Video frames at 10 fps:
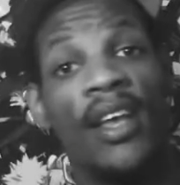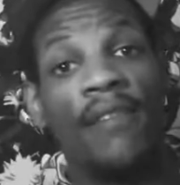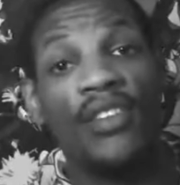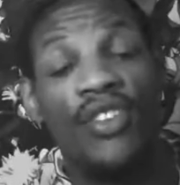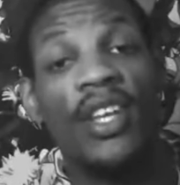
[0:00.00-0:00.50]

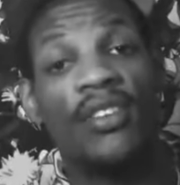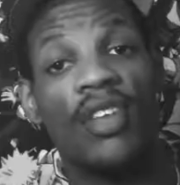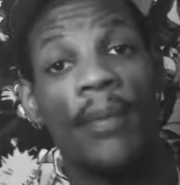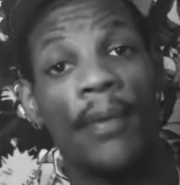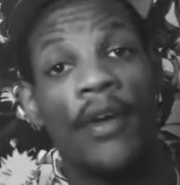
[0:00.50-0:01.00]
Vegeta's
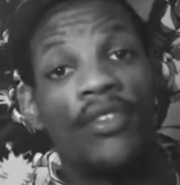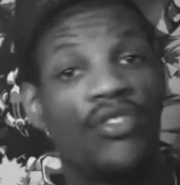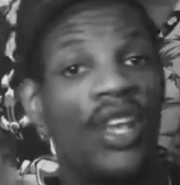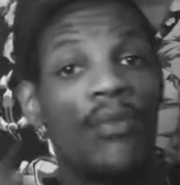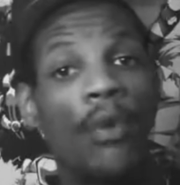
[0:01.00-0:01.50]
up here
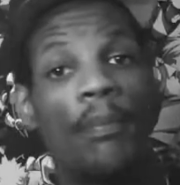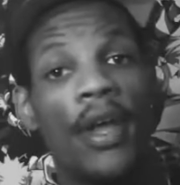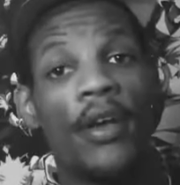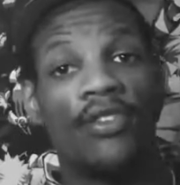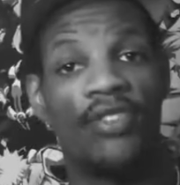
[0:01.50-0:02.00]
sitting with
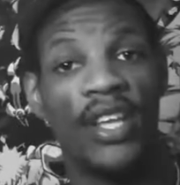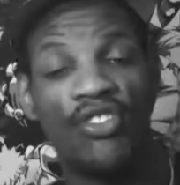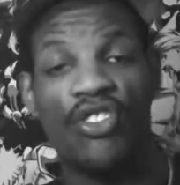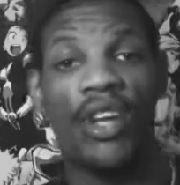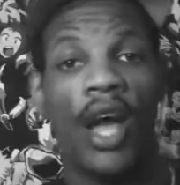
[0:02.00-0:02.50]
Beerus,
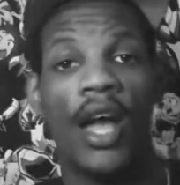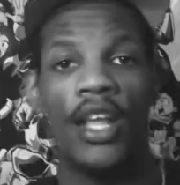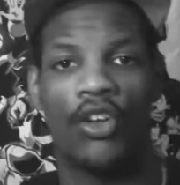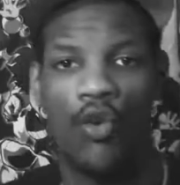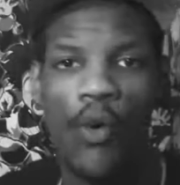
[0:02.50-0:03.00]
Tenshinhan,
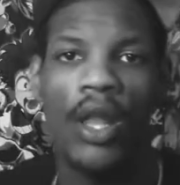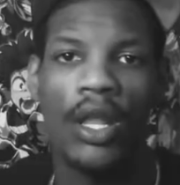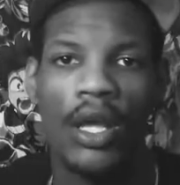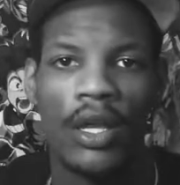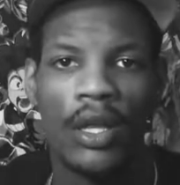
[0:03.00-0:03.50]
and Krillin.